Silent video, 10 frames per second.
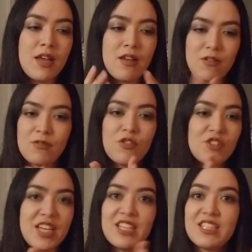or your
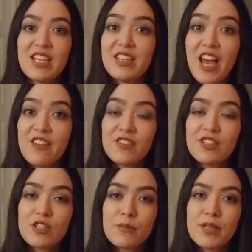day to -day life a
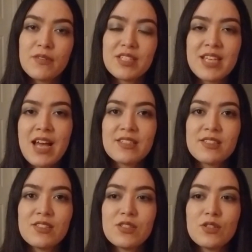little bit of a task to
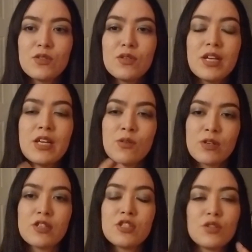do in
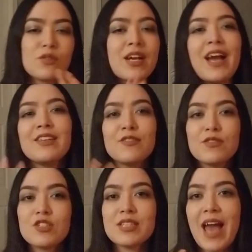order to kind of
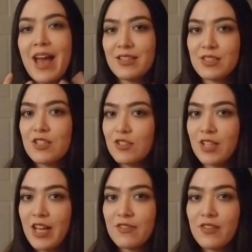just add to your
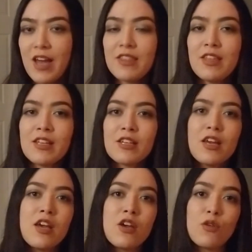life. I think
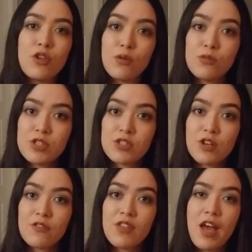you
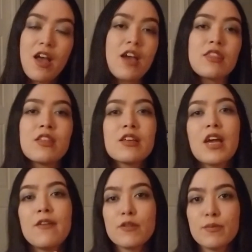deserve that. I think
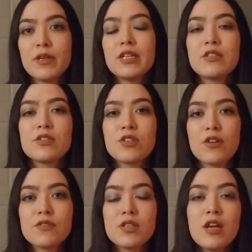everybody
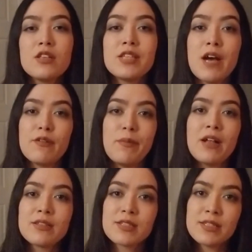deserves to have a
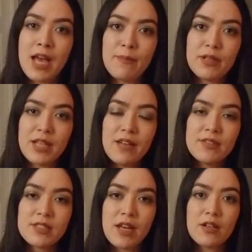balanced and happy
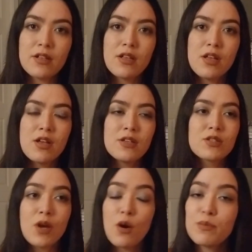lifestyle. So
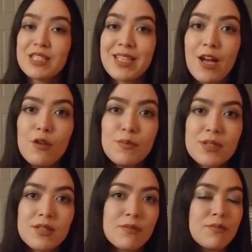I hope this
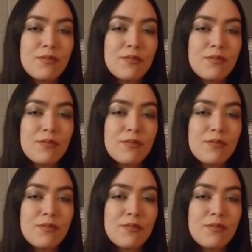helps.